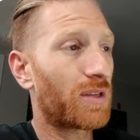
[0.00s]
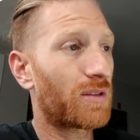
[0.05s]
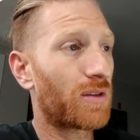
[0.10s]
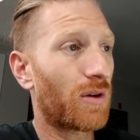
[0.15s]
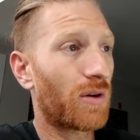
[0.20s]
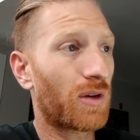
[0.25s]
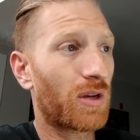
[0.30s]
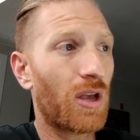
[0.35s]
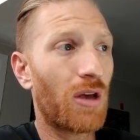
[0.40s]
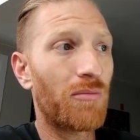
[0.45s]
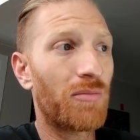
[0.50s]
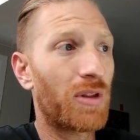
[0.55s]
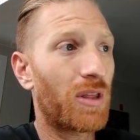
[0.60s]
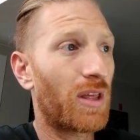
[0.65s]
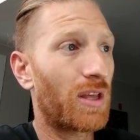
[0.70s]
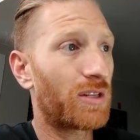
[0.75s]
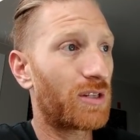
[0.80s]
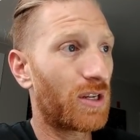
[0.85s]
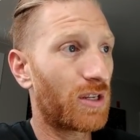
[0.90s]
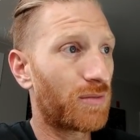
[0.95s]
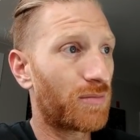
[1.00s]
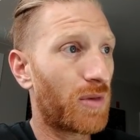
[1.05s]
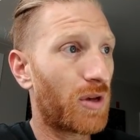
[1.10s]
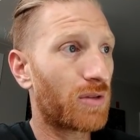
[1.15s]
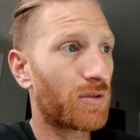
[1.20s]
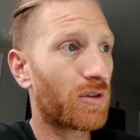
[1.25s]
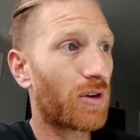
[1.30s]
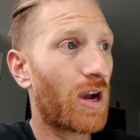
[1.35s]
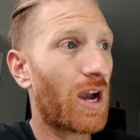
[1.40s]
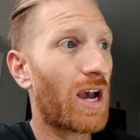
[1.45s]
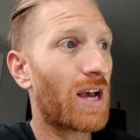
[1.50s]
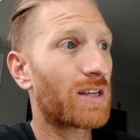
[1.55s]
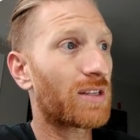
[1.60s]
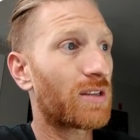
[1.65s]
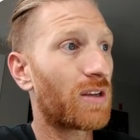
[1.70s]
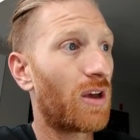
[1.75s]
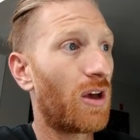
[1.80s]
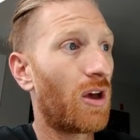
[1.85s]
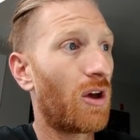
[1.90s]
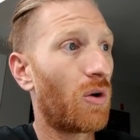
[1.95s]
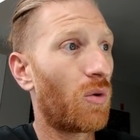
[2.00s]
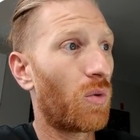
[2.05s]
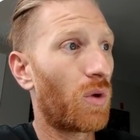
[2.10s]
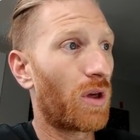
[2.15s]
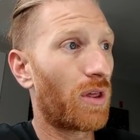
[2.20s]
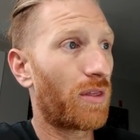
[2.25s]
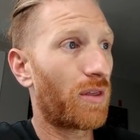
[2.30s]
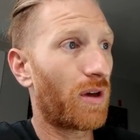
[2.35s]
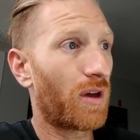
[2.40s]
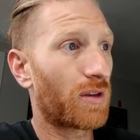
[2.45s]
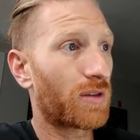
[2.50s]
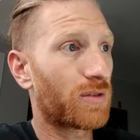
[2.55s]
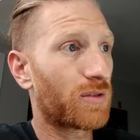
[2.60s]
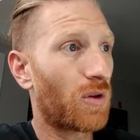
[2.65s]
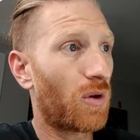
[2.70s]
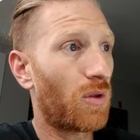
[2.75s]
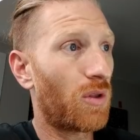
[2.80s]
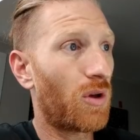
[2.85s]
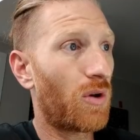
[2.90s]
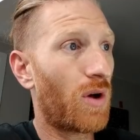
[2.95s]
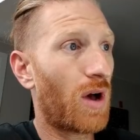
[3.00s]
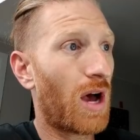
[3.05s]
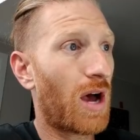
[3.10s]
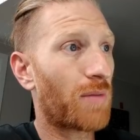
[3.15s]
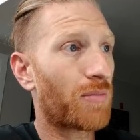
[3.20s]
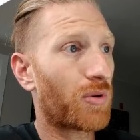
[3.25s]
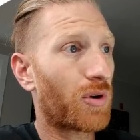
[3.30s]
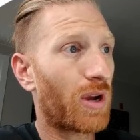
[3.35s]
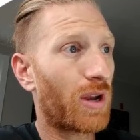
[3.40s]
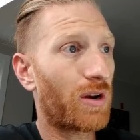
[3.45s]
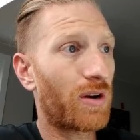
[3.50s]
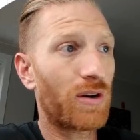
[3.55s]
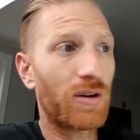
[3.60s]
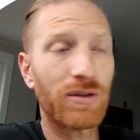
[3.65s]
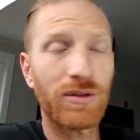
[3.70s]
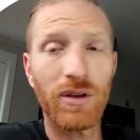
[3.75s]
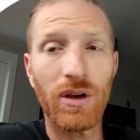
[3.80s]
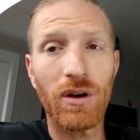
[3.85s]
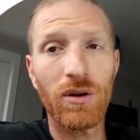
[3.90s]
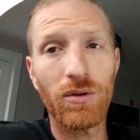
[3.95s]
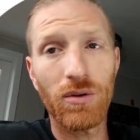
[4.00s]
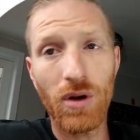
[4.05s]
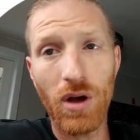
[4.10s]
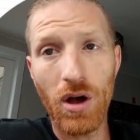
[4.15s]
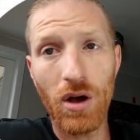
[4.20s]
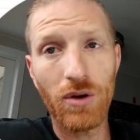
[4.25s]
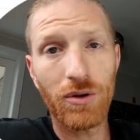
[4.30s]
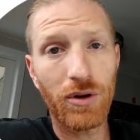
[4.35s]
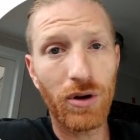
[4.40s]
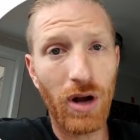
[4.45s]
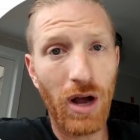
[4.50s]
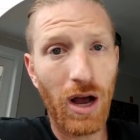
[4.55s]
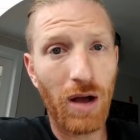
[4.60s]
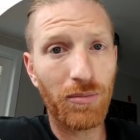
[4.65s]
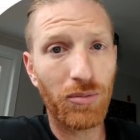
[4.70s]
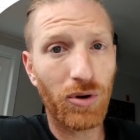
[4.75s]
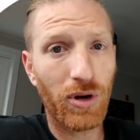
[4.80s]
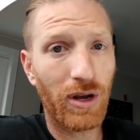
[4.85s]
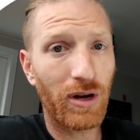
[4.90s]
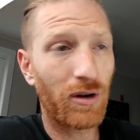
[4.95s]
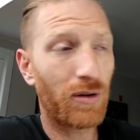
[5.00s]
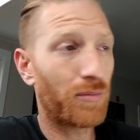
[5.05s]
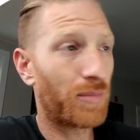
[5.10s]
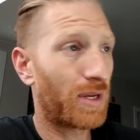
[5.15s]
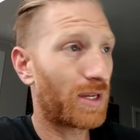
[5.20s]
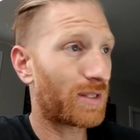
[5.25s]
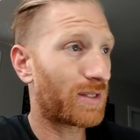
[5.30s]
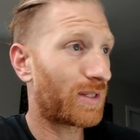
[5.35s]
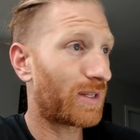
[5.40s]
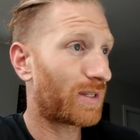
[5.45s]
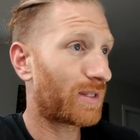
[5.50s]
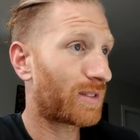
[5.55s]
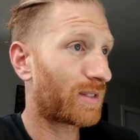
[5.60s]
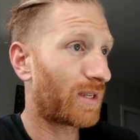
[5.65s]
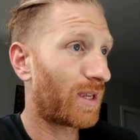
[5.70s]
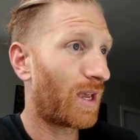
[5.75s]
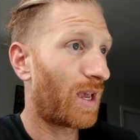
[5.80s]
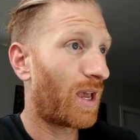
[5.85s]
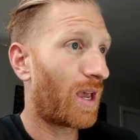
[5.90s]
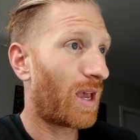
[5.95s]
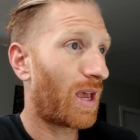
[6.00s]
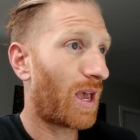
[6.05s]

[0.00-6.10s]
So a company that just mows grass with a solo operator, so owner-operator business,